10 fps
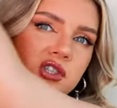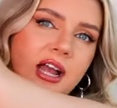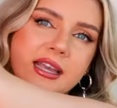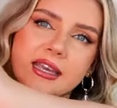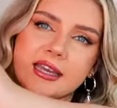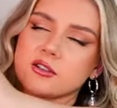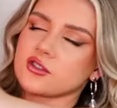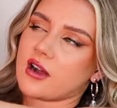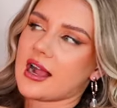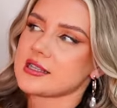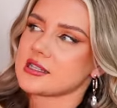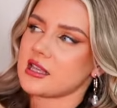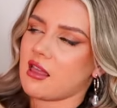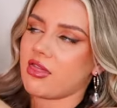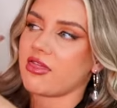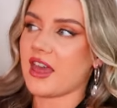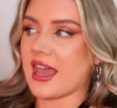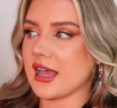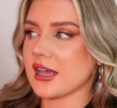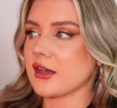jacket, dress
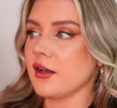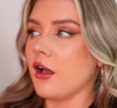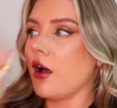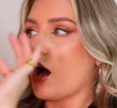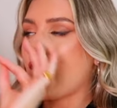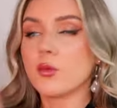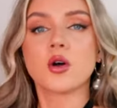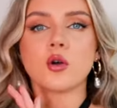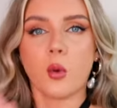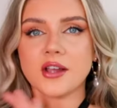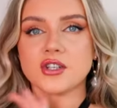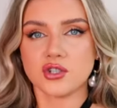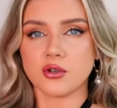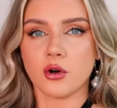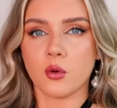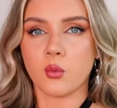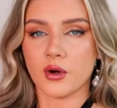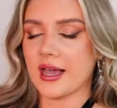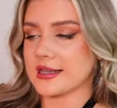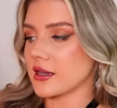thing. I'm not quite sure
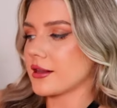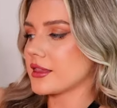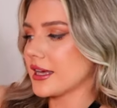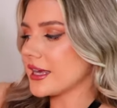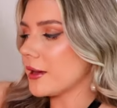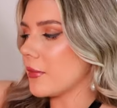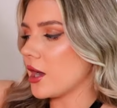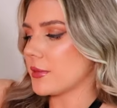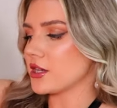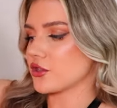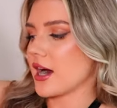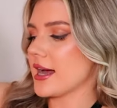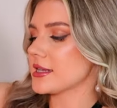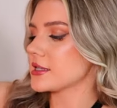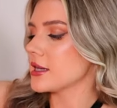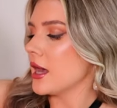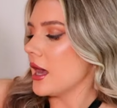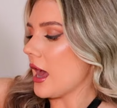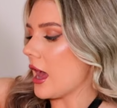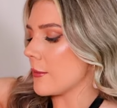what it is. I think it might be a dress
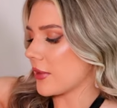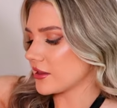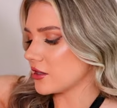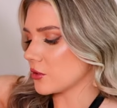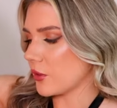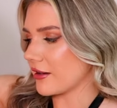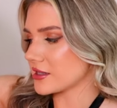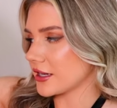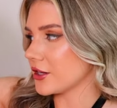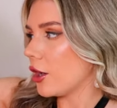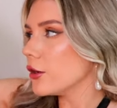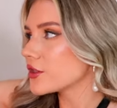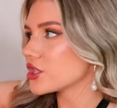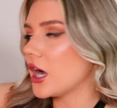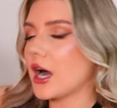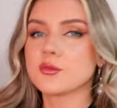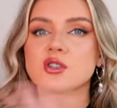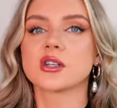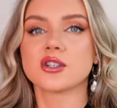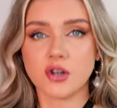um, I think you can wear it as like an overshirt. I'm
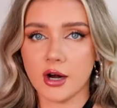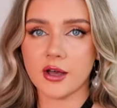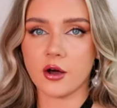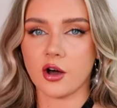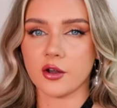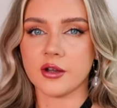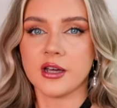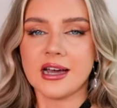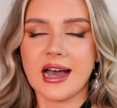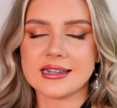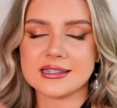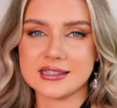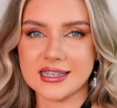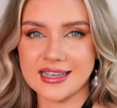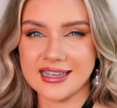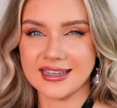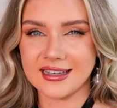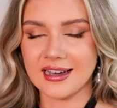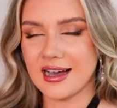just gonna try it on and see